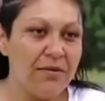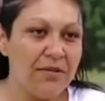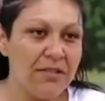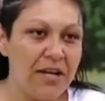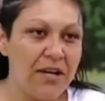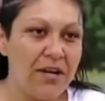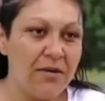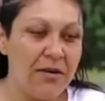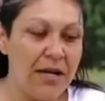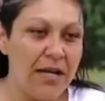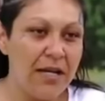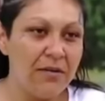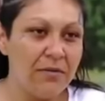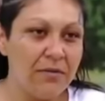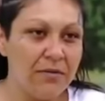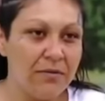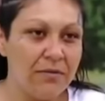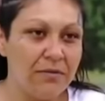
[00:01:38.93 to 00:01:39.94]

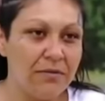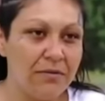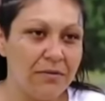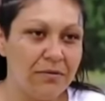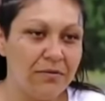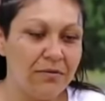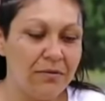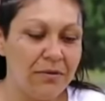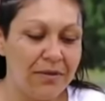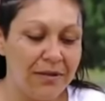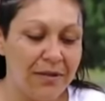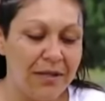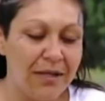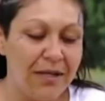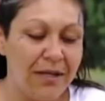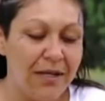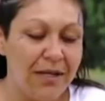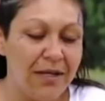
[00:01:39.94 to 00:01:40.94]
They're
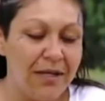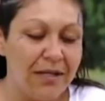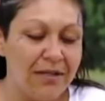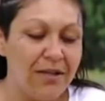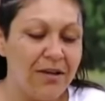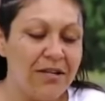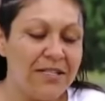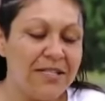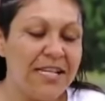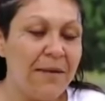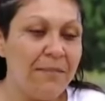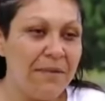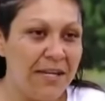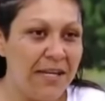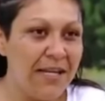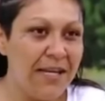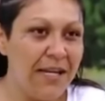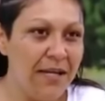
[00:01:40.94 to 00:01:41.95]

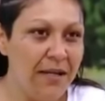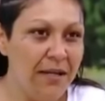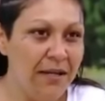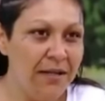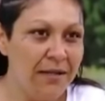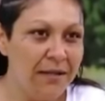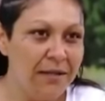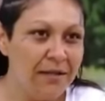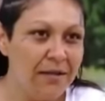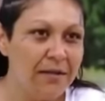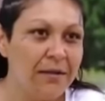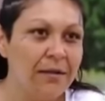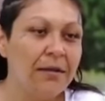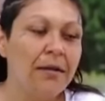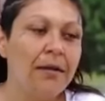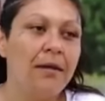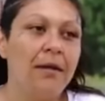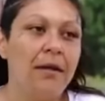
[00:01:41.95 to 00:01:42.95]
accepting it.
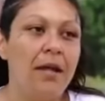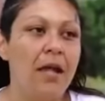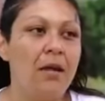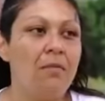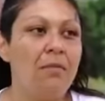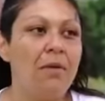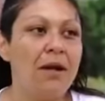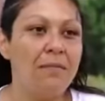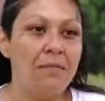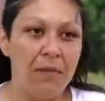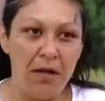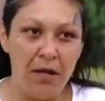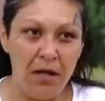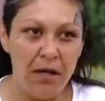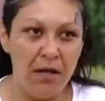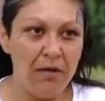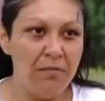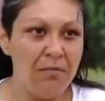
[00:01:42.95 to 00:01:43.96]
And my
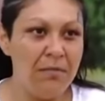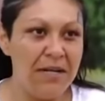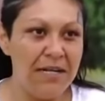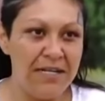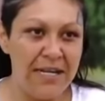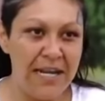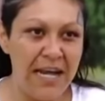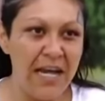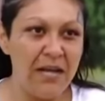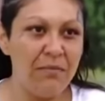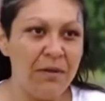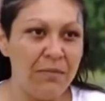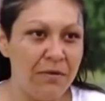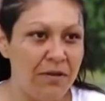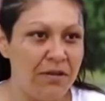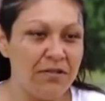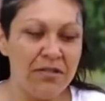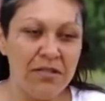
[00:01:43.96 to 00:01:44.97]
mom, my
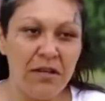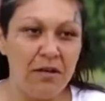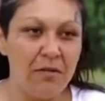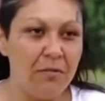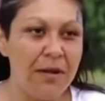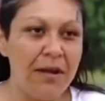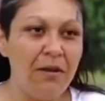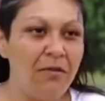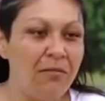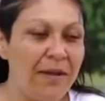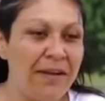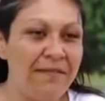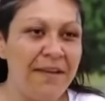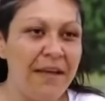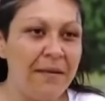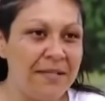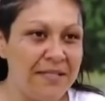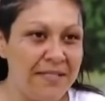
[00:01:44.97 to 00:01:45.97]
dad, my brothers,
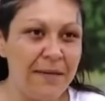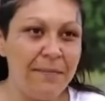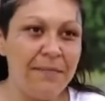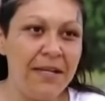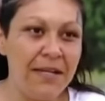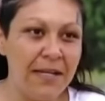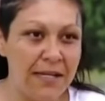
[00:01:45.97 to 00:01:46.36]
my family's